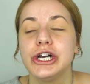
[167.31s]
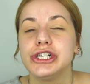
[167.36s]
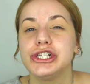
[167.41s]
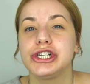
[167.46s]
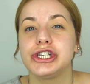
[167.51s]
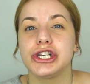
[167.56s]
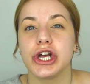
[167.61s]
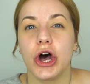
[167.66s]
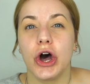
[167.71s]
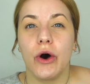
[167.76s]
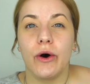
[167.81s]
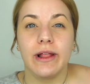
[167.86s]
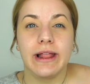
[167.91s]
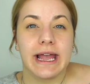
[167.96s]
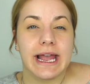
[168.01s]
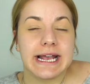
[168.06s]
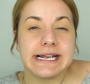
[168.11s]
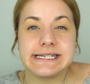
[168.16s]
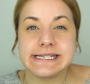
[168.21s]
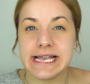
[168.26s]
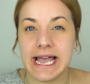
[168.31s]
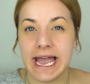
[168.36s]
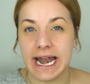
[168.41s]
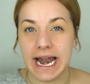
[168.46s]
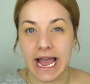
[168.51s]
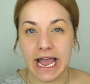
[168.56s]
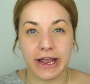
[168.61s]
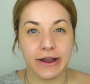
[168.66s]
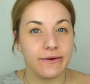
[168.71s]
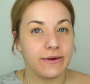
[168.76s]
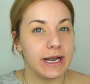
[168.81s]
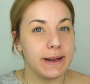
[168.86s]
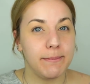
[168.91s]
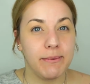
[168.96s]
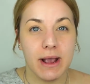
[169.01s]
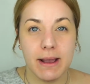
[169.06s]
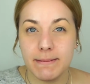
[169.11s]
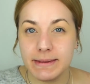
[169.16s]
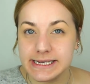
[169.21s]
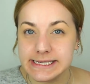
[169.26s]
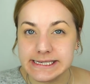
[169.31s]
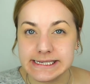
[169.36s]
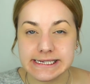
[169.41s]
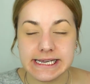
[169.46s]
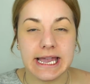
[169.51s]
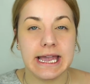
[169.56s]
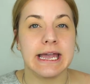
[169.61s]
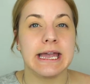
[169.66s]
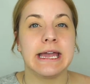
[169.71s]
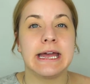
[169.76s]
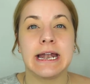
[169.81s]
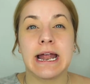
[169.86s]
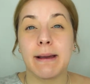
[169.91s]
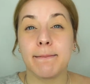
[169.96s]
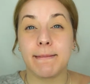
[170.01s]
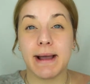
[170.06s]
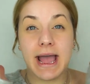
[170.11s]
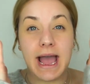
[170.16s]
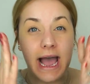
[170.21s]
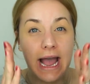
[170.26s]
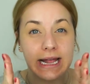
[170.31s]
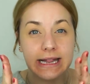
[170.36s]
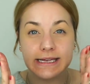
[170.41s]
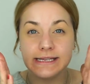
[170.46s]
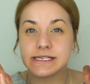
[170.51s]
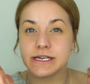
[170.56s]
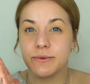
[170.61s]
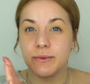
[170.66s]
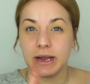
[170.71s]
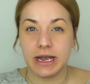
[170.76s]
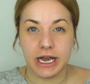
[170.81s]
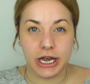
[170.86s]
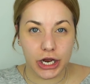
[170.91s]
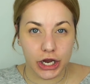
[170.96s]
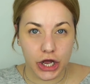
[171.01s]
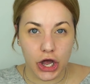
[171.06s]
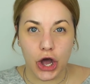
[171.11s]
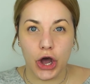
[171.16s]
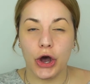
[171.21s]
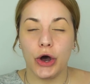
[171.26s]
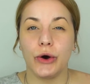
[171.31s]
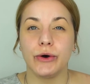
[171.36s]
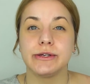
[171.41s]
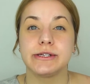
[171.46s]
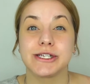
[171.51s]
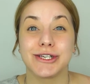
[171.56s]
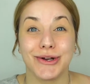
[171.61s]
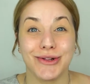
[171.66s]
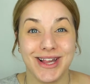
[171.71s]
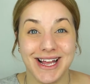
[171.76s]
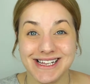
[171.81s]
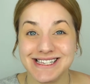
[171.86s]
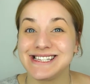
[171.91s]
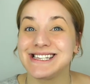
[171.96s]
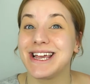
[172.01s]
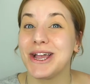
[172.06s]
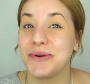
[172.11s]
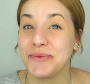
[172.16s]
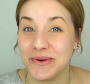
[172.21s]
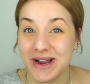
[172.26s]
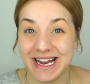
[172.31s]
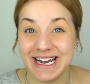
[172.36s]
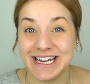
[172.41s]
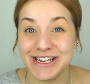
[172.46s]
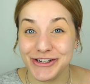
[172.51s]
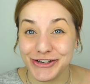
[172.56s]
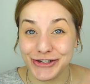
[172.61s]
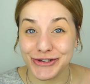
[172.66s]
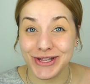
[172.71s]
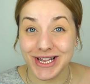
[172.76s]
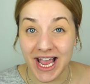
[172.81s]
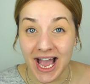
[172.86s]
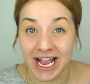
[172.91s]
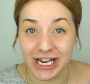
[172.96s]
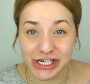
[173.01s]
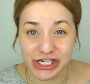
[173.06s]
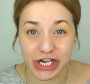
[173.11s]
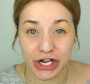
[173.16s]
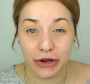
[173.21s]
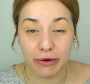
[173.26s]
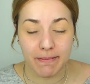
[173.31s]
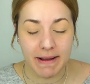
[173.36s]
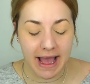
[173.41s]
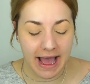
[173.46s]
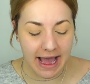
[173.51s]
So like I said, I already prepped my skin. My eyelids are ready to go. So let's get right into the eyeshadow